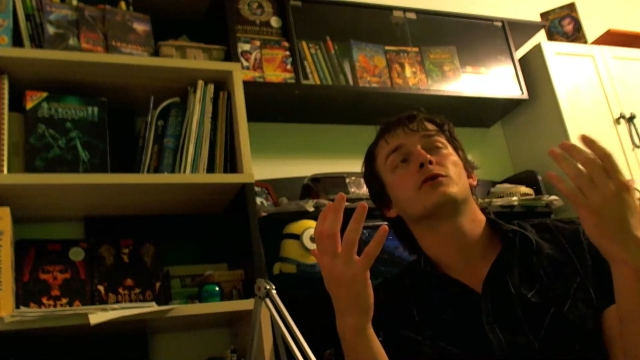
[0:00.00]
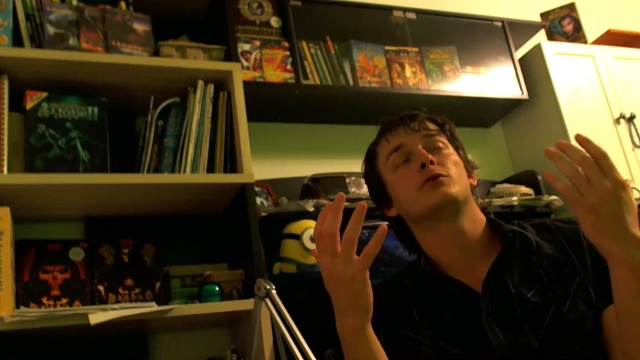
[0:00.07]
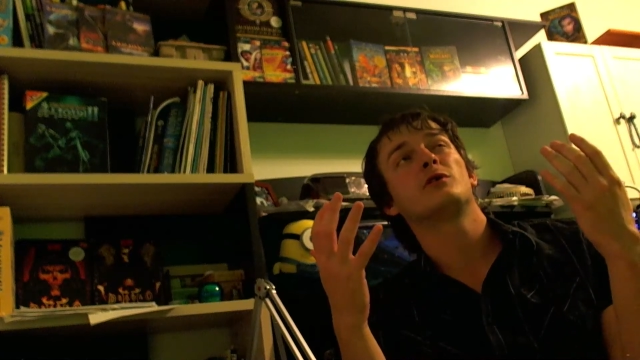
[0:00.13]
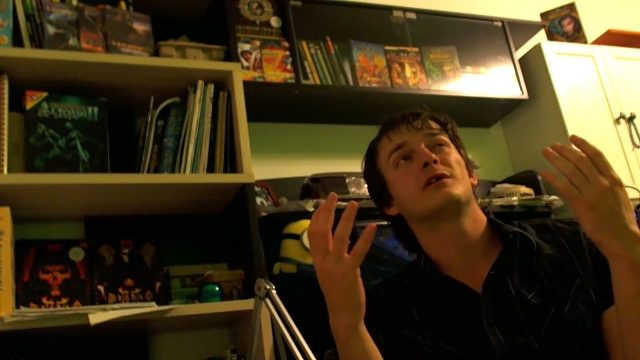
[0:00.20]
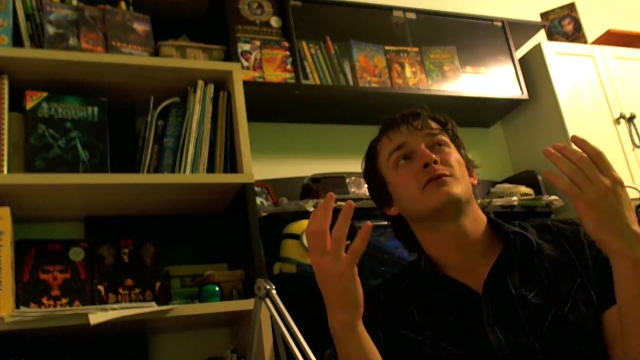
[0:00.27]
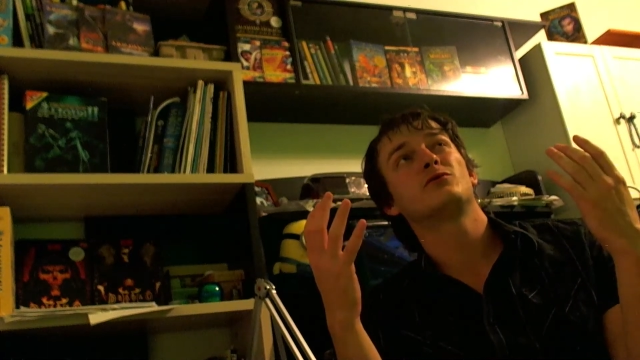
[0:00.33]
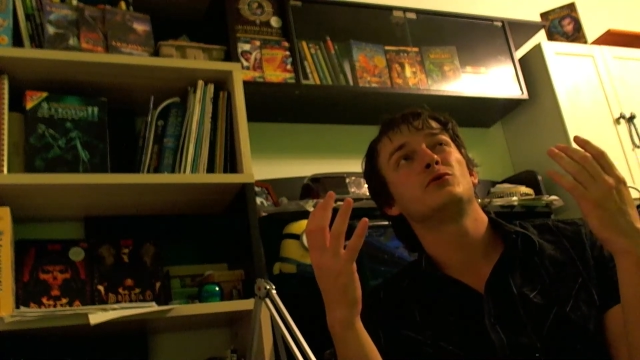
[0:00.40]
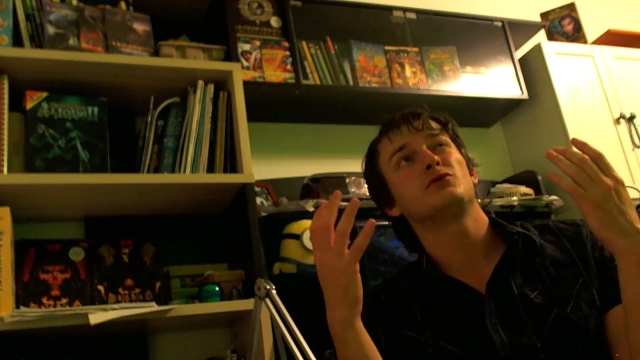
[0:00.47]
you
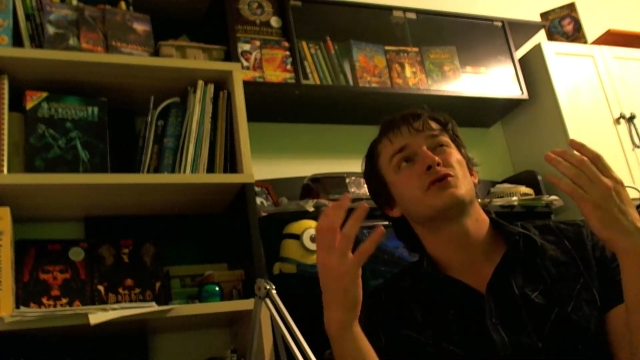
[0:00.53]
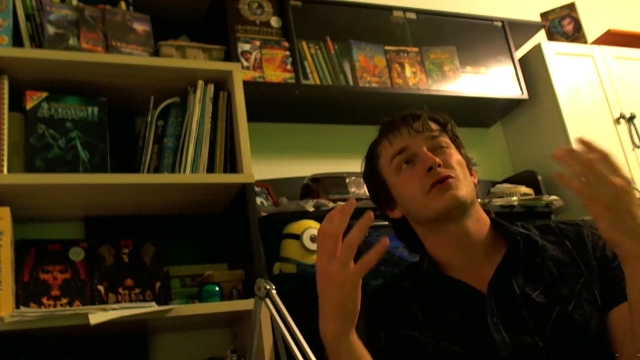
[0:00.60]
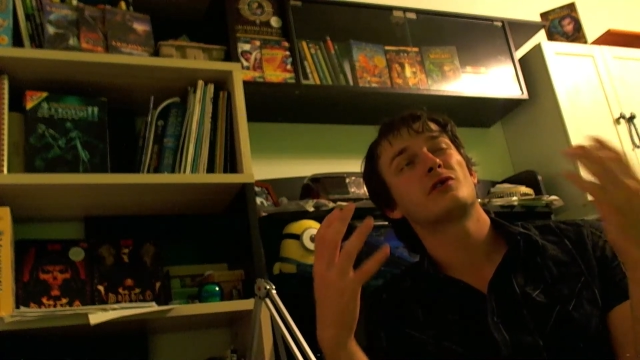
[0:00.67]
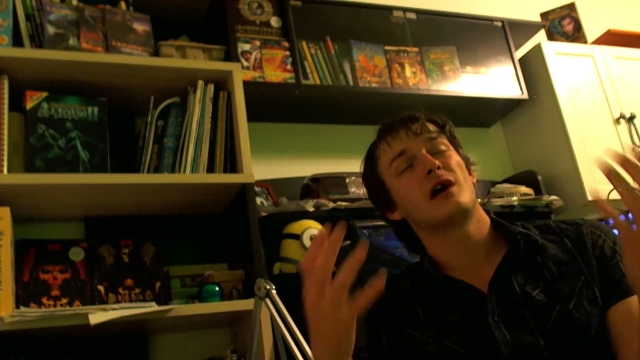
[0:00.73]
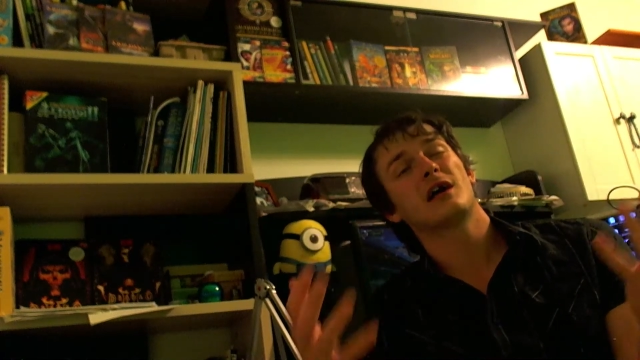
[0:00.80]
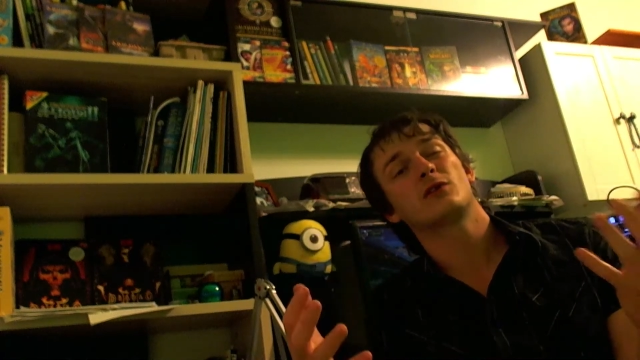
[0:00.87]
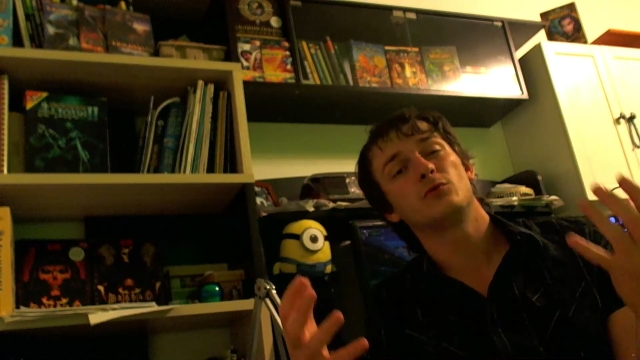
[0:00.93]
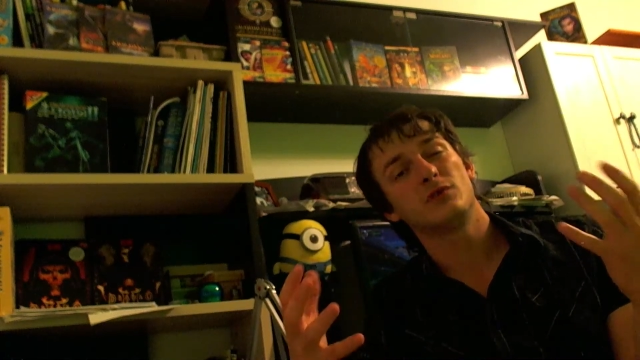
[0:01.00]
have to
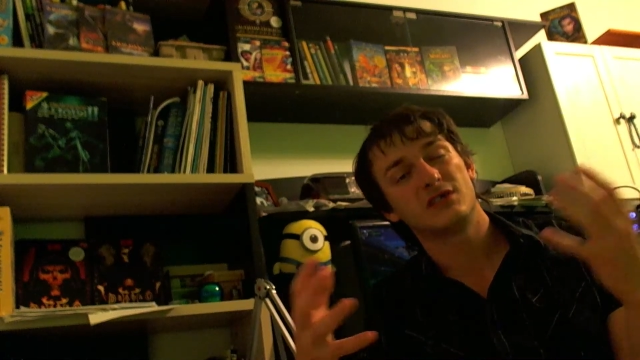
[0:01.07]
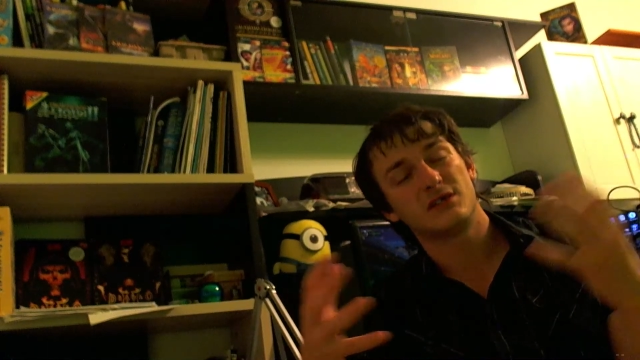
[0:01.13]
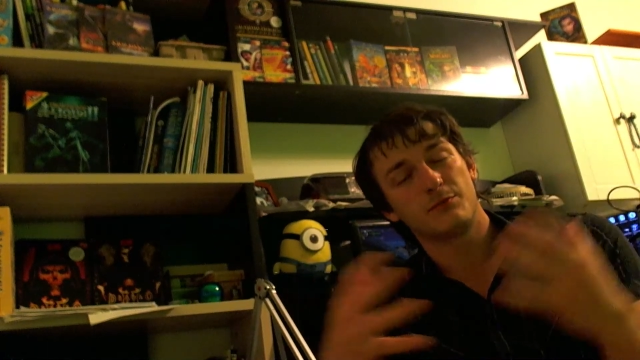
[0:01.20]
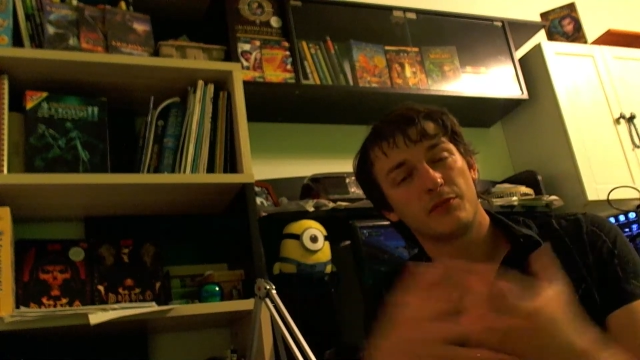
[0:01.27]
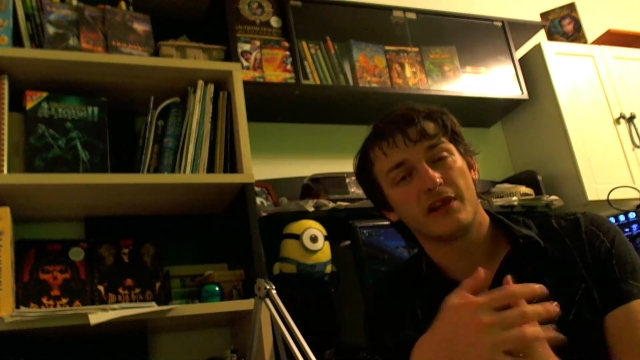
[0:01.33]
interact with